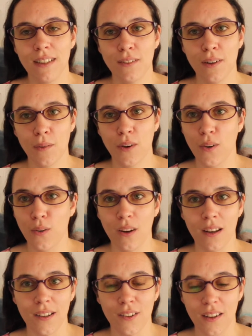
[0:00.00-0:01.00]
if I'm gonna
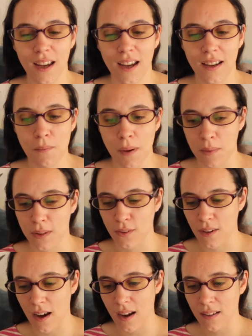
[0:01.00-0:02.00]
read it today, maybe
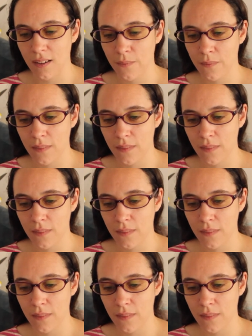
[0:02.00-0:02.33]
tonight.